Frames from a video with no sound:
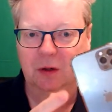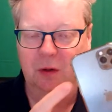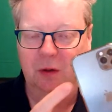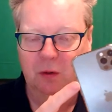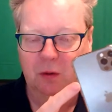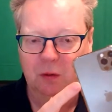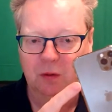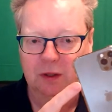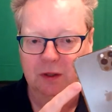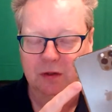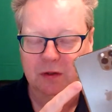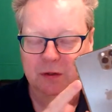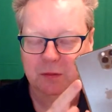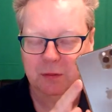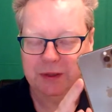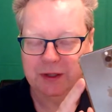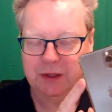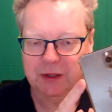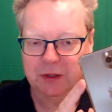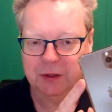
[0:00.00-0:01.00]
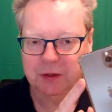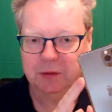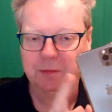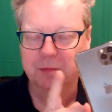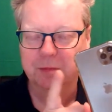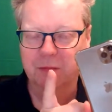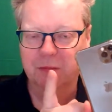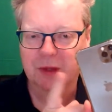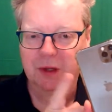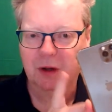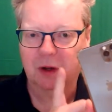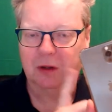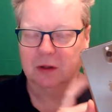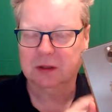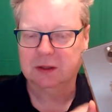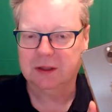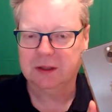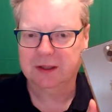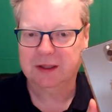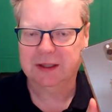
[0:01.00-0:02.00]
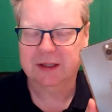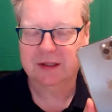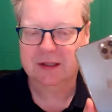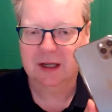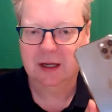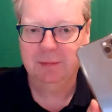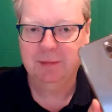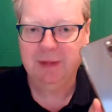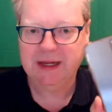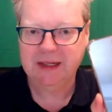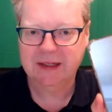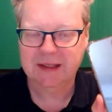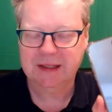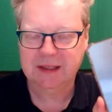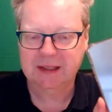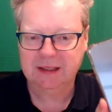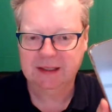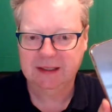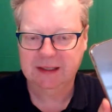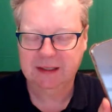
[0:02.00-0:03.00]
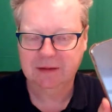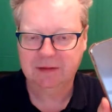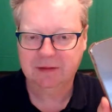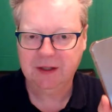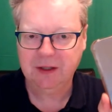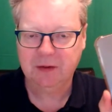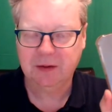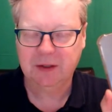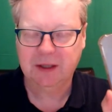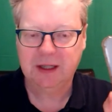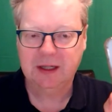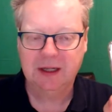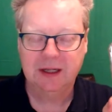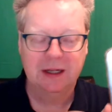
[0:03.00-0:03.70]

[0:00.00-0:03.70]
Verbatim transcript: All those we can do on this amazing little phone.